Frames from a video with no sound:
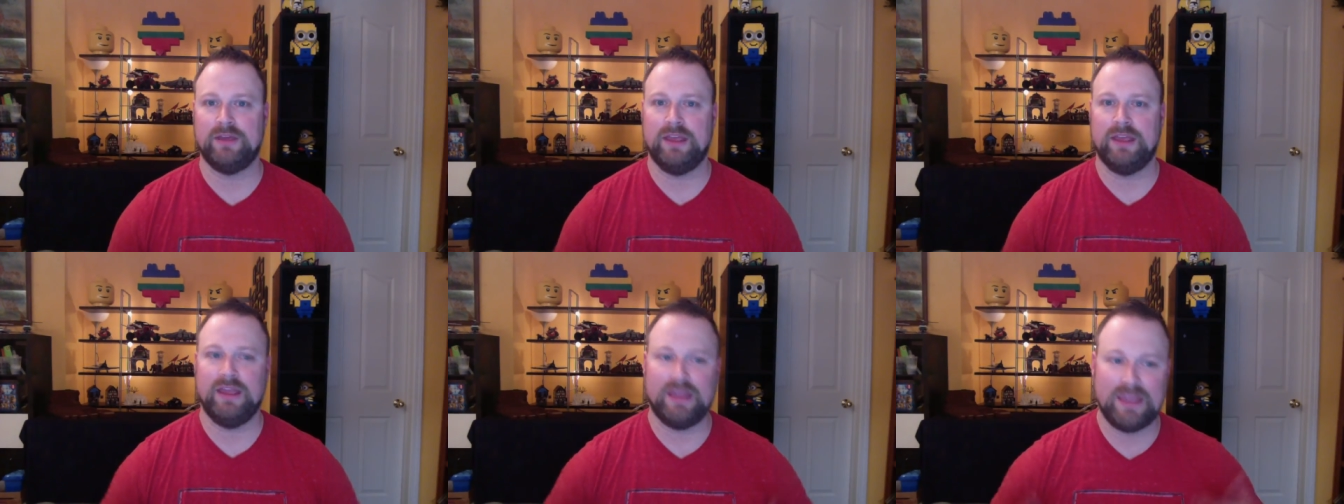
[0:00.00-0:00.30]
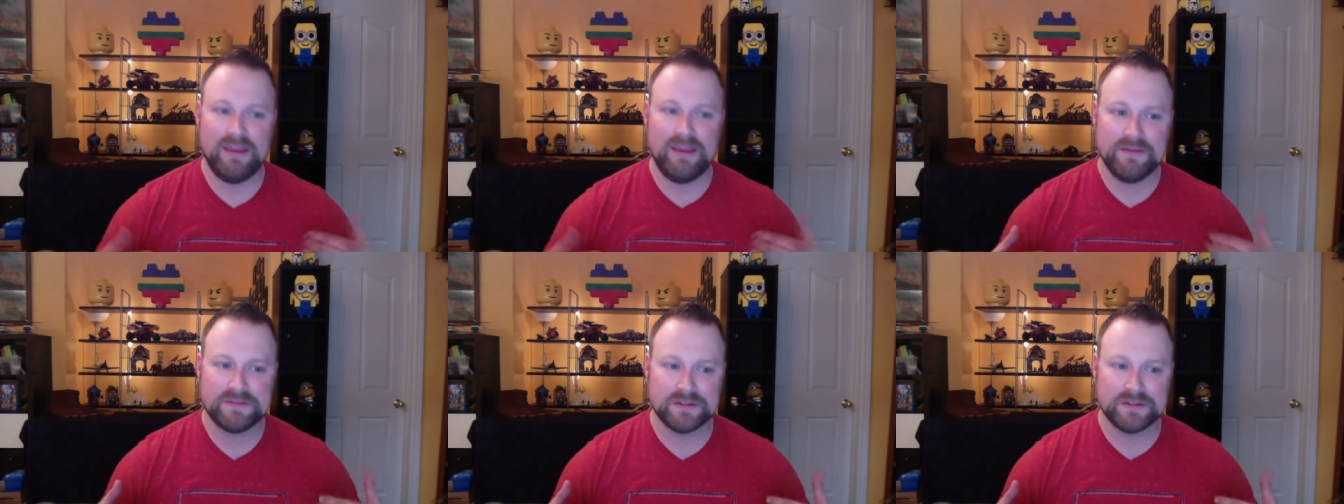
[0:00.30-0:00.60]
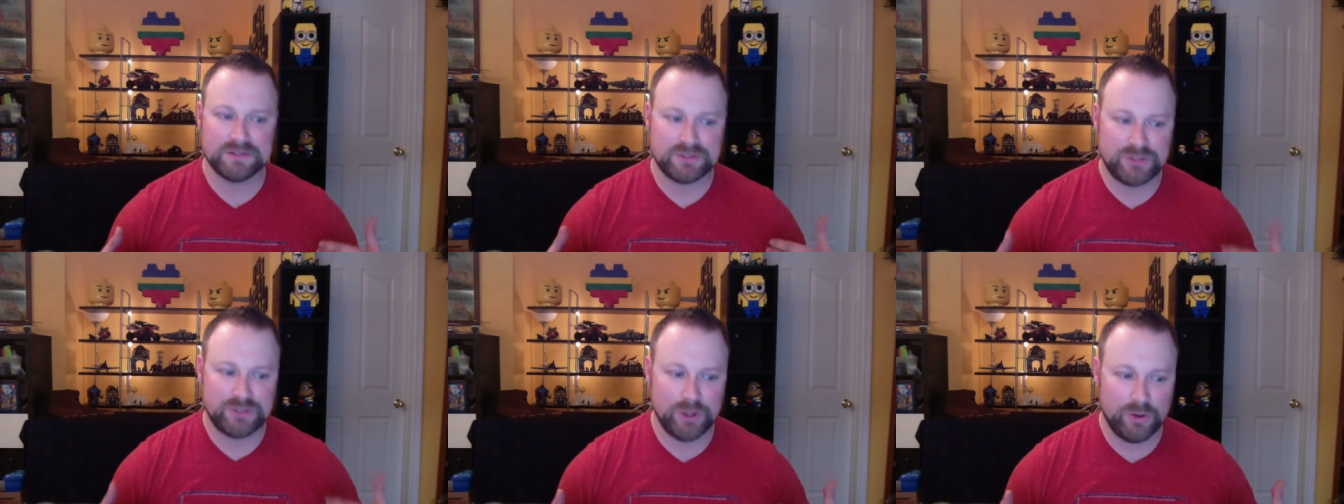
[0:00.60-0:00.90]
It gives a
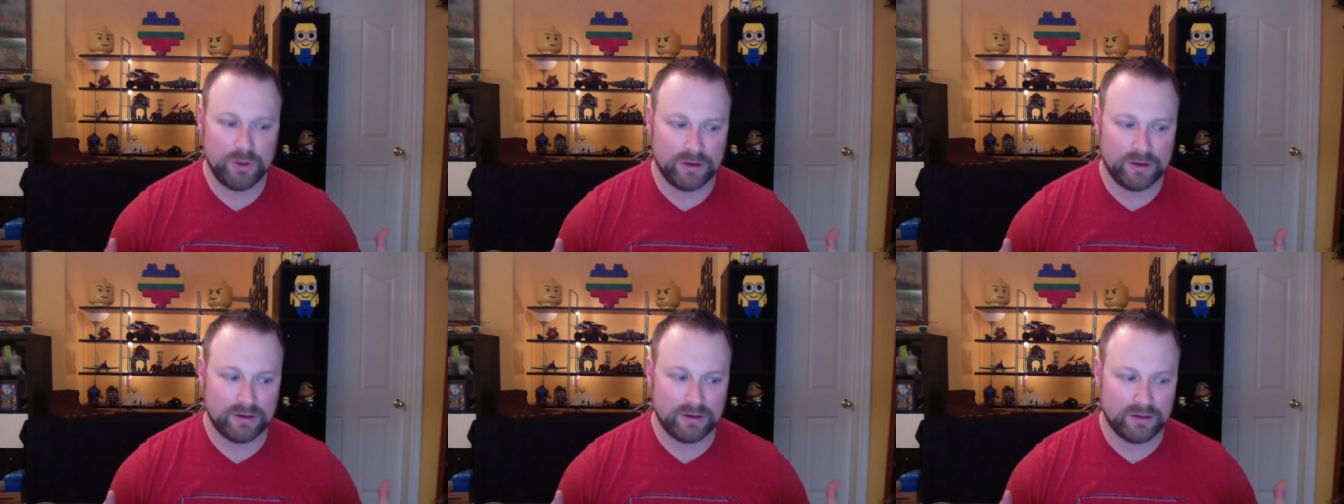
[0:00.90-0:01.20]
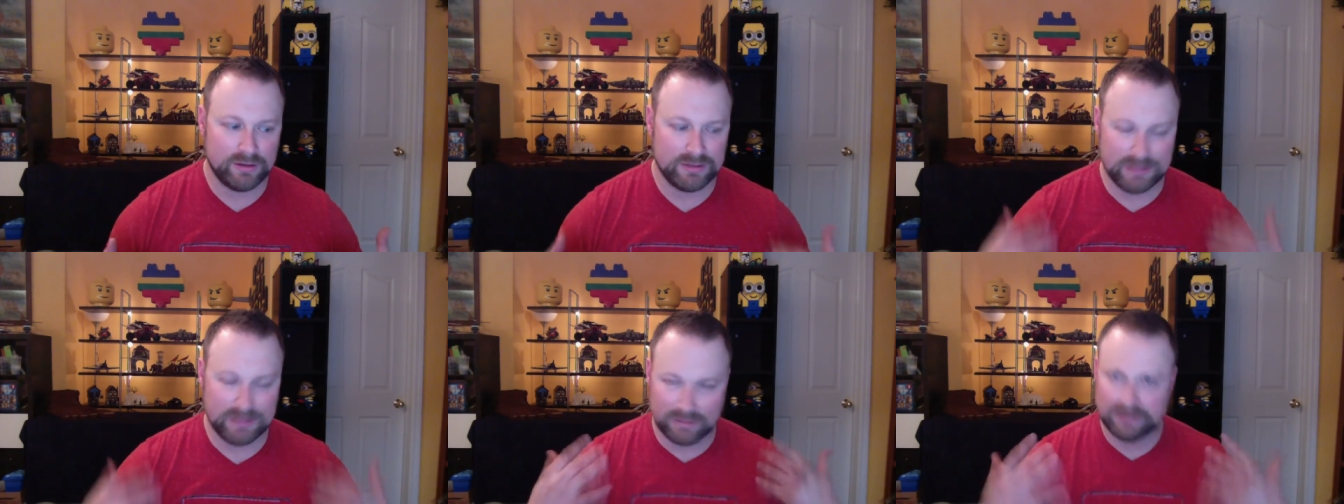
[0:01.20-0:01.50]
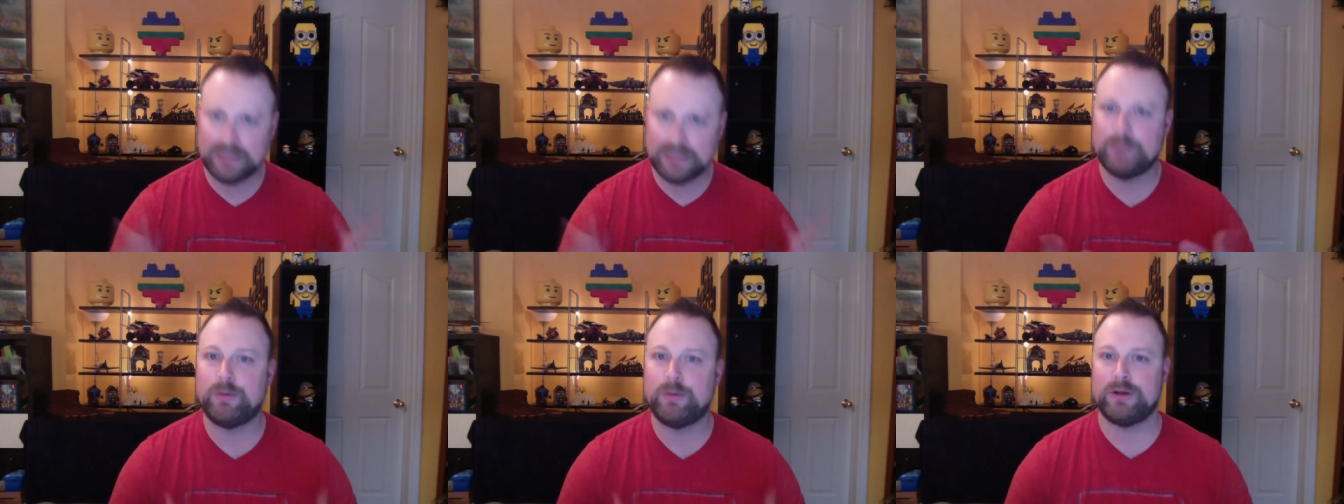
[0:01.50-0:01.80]
student
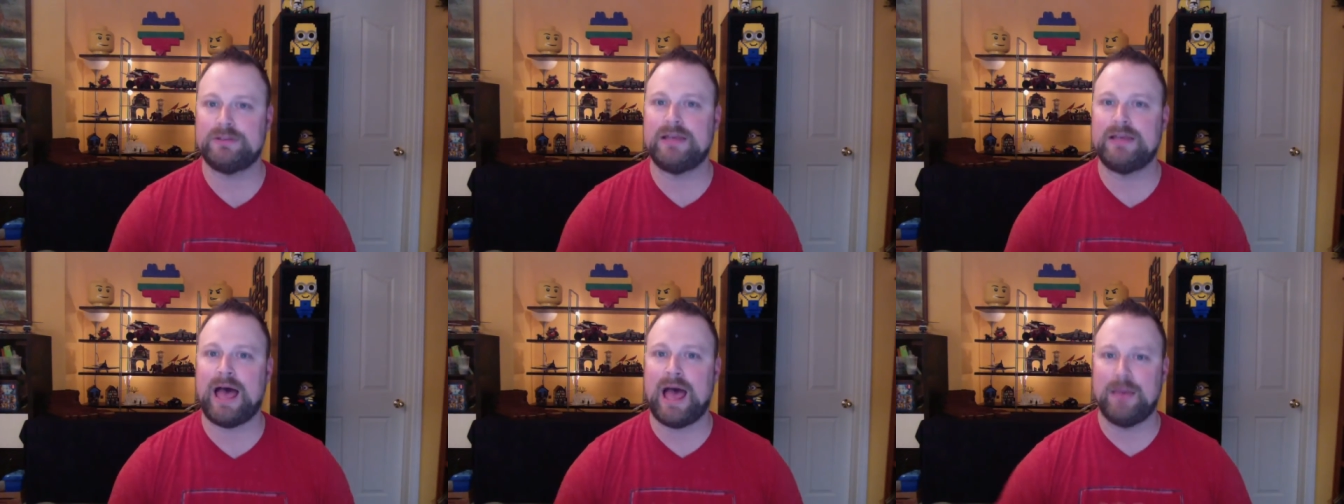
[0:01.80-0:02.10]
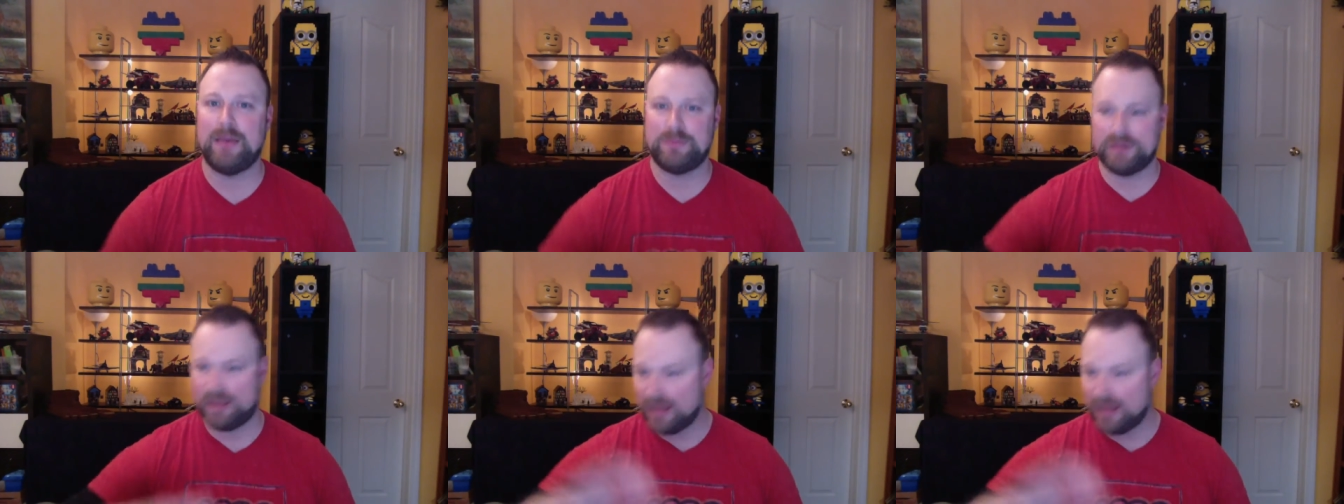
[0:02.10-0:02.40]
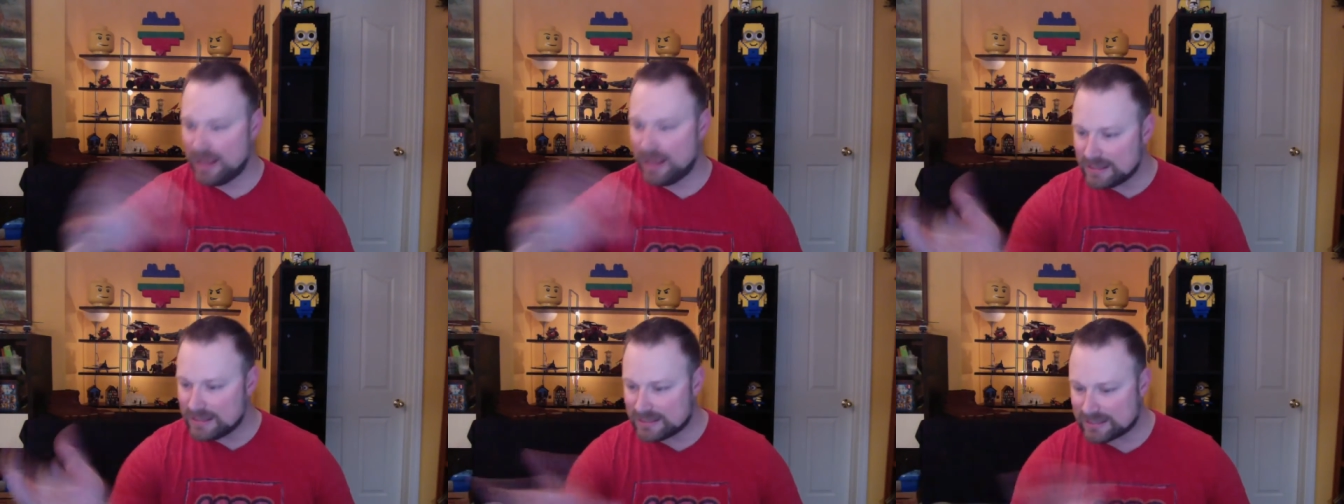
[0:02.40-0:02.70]
deliberate time to
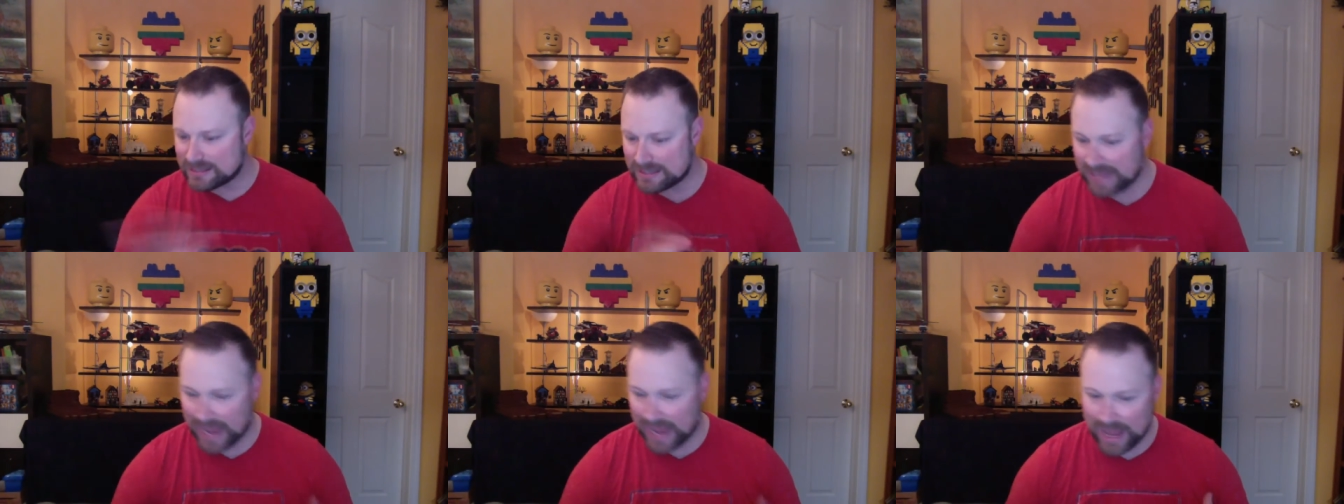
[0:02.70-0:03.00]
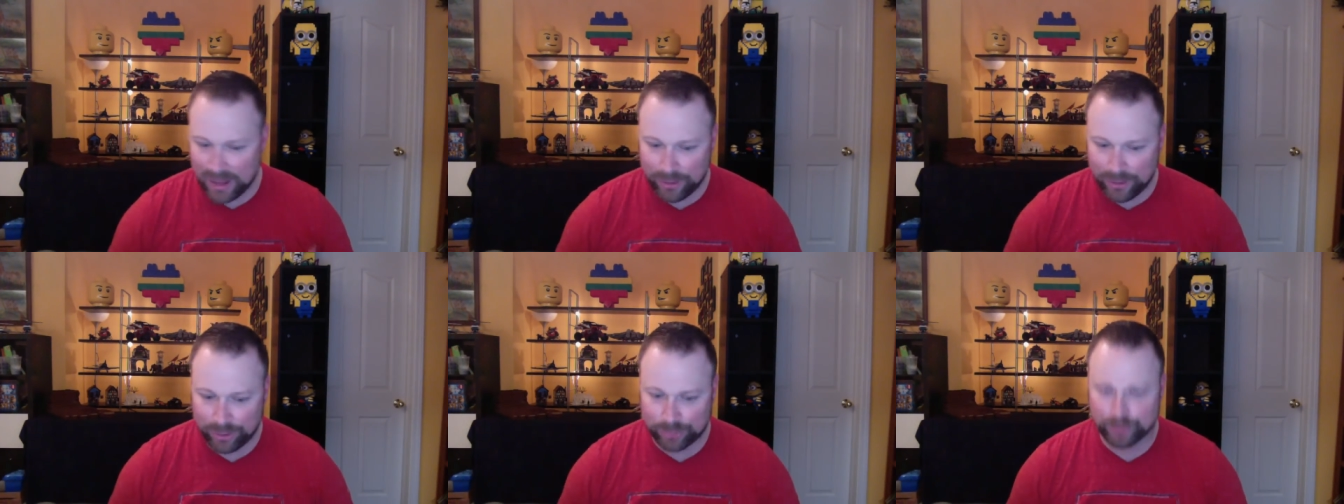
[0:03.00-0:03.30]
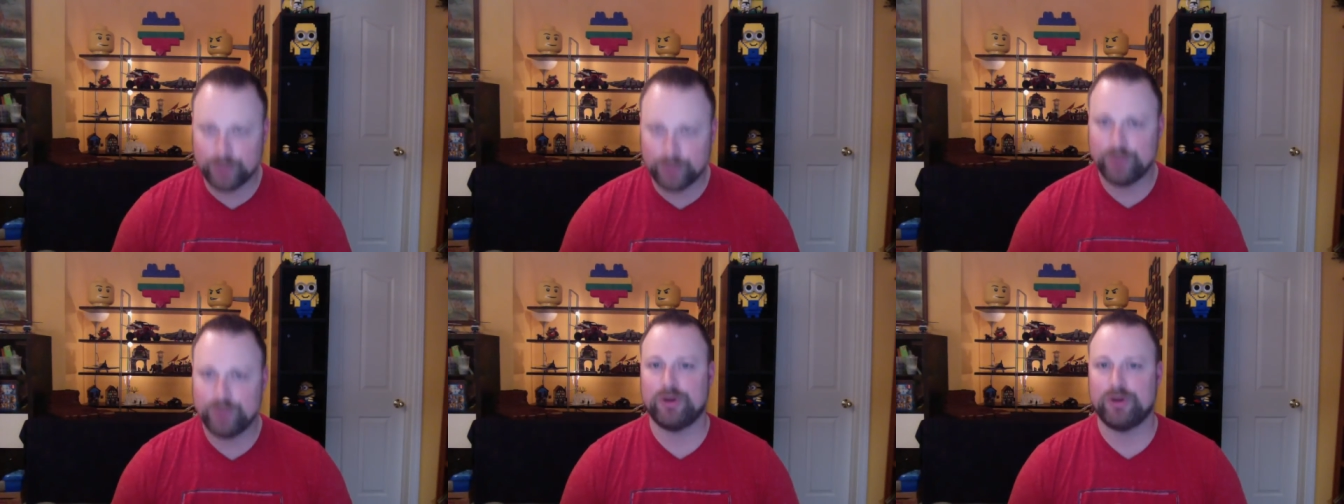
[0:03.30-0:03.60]
scan
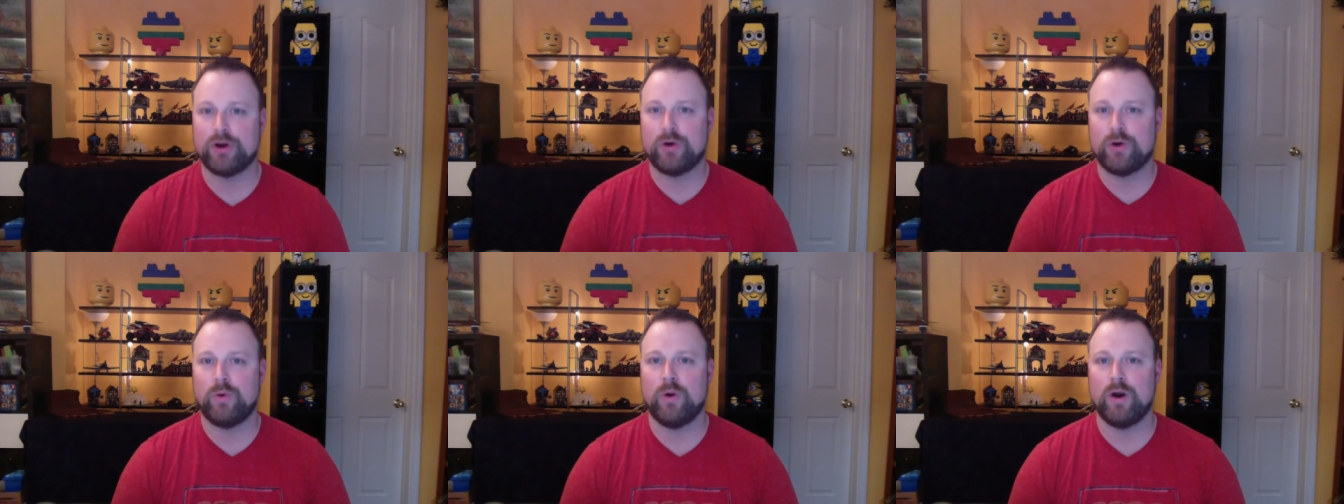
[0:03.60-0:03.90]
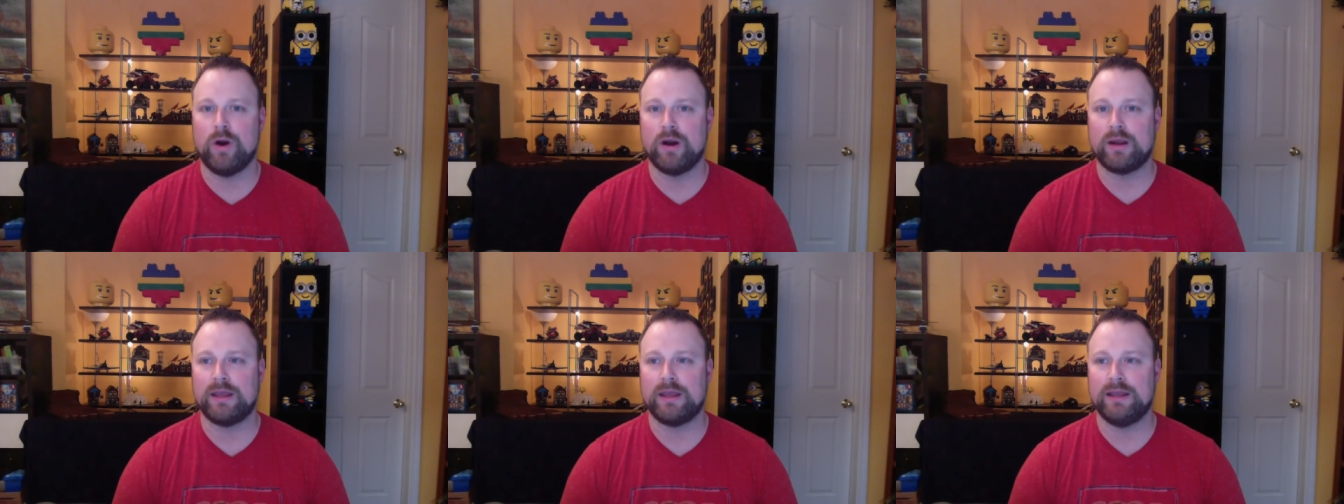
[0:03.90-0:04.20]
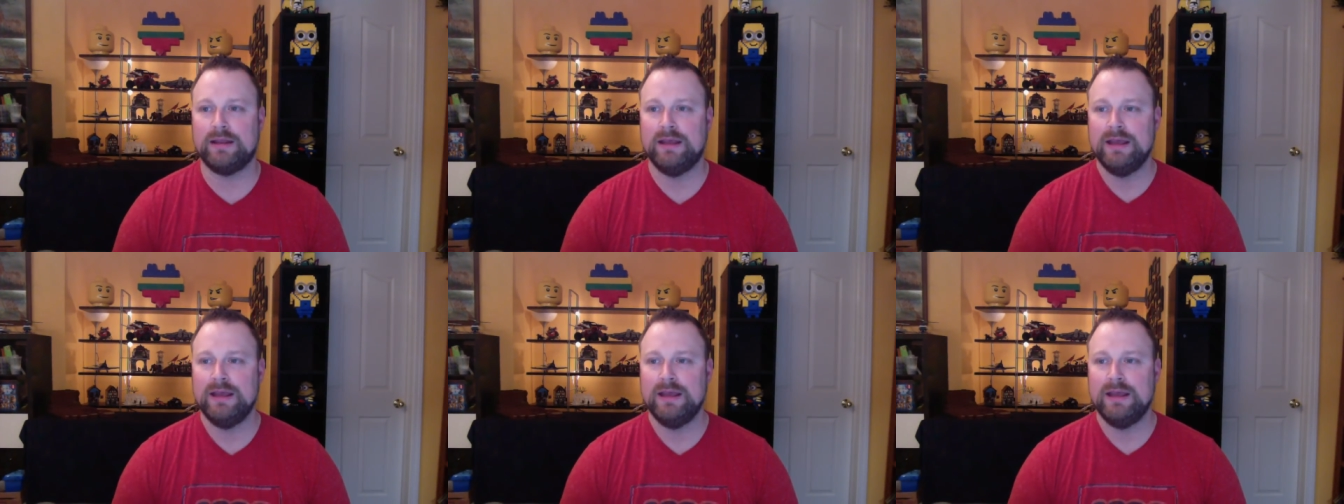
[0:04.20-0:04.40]
through their work, and